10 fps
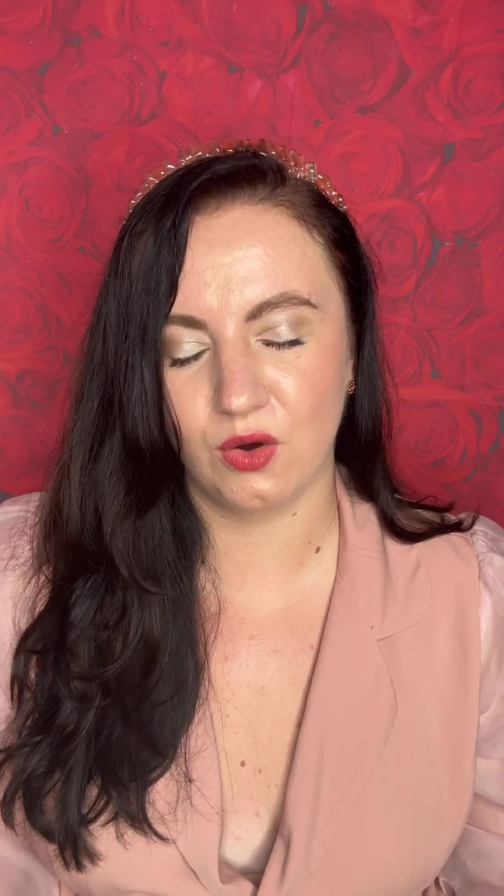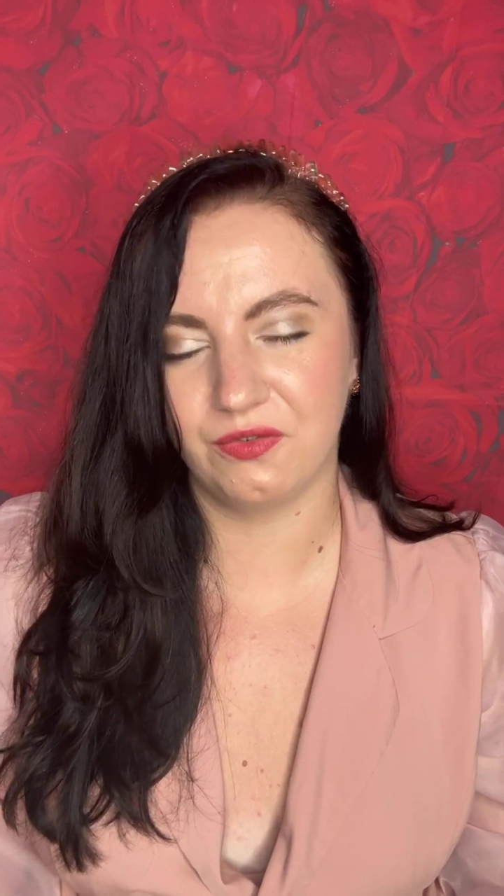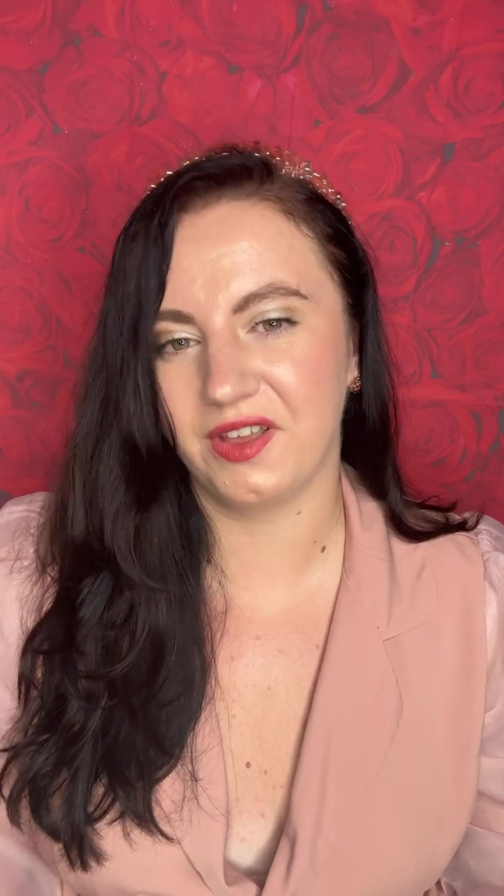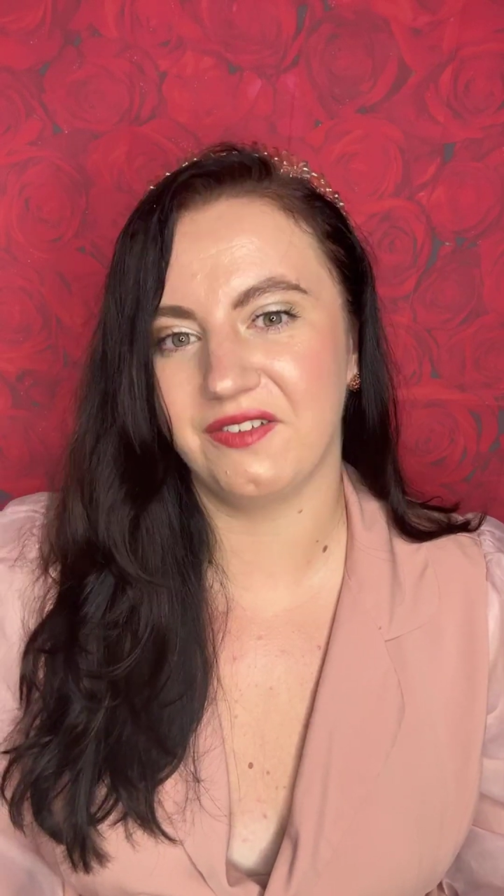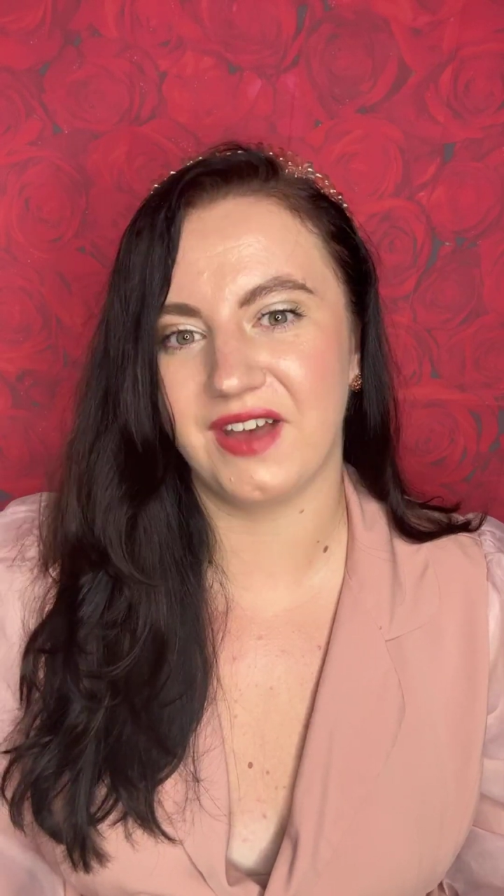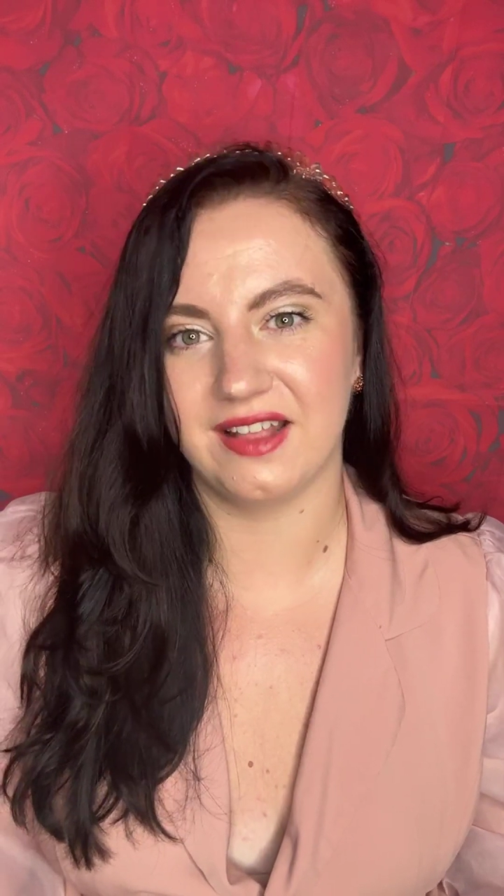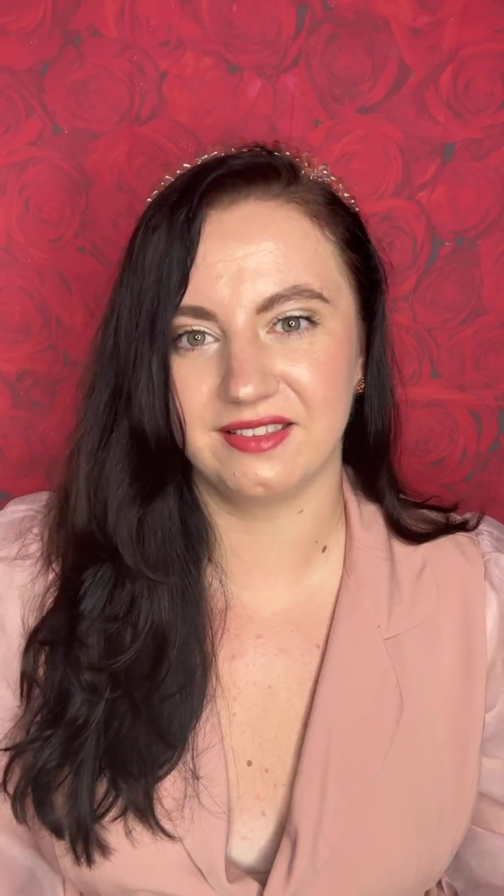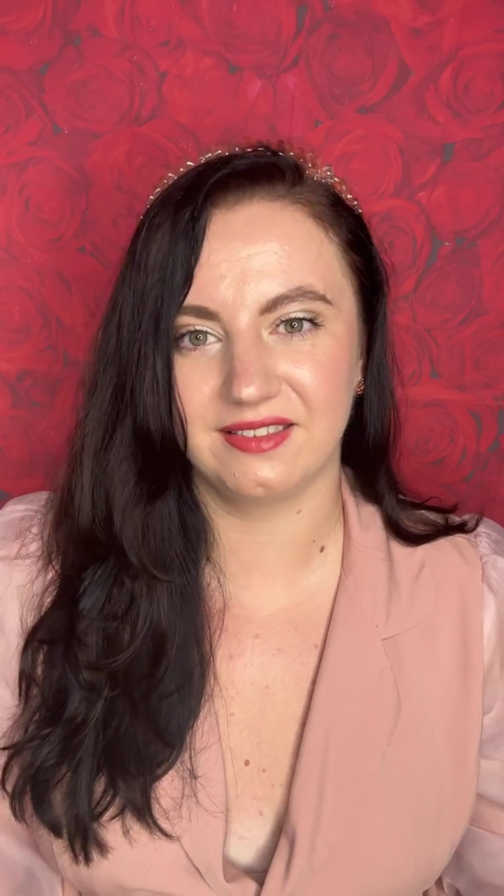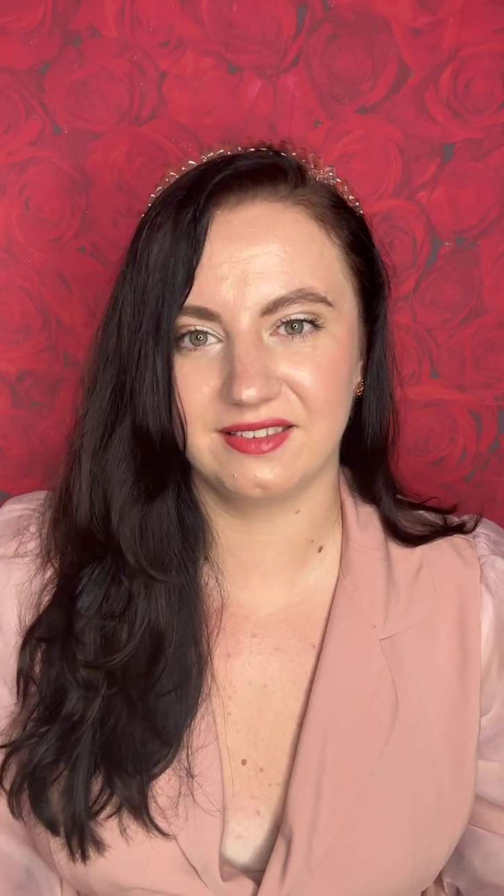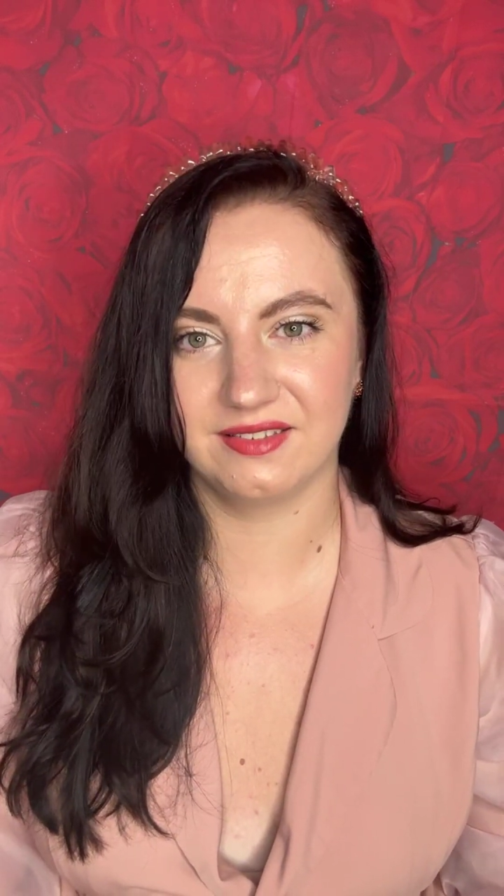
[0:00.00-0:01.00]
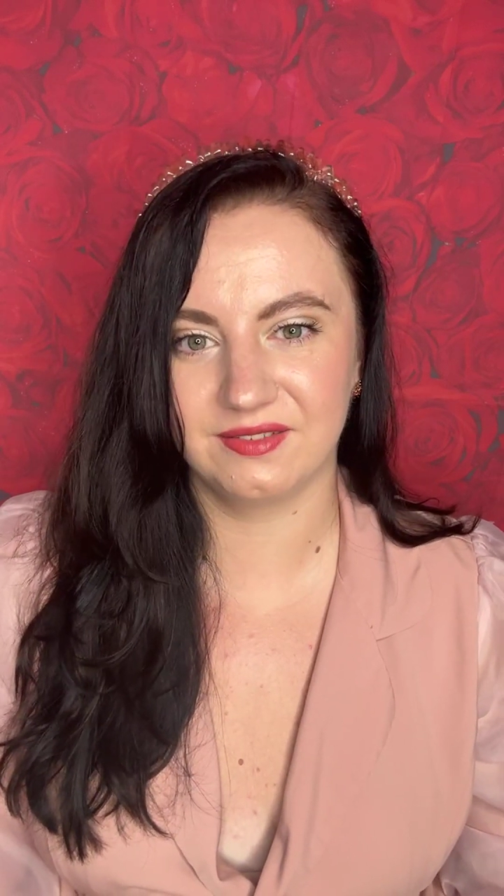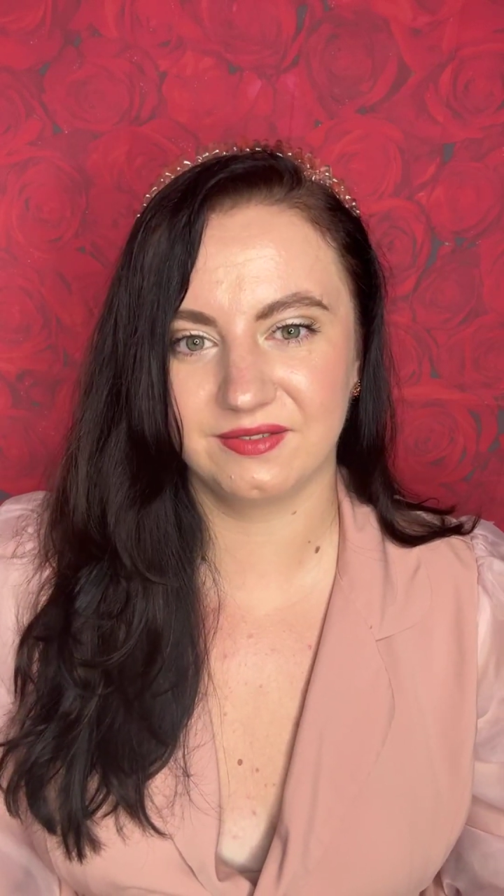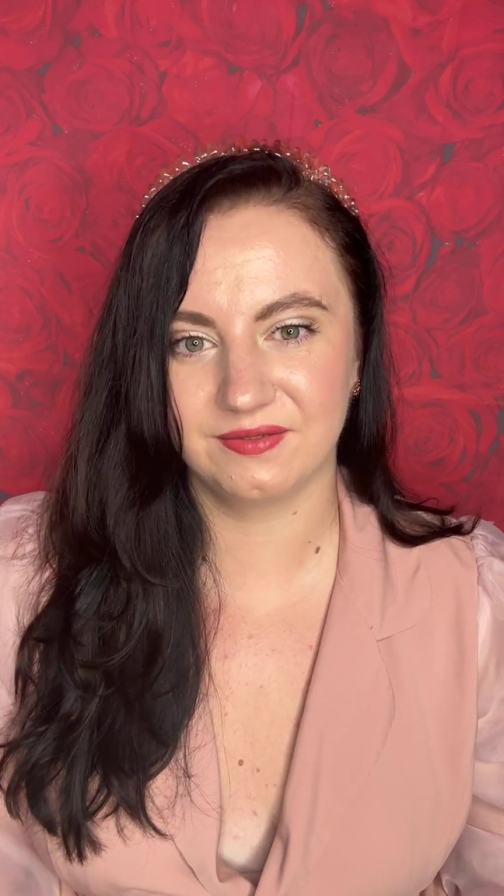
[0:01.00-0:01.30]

of events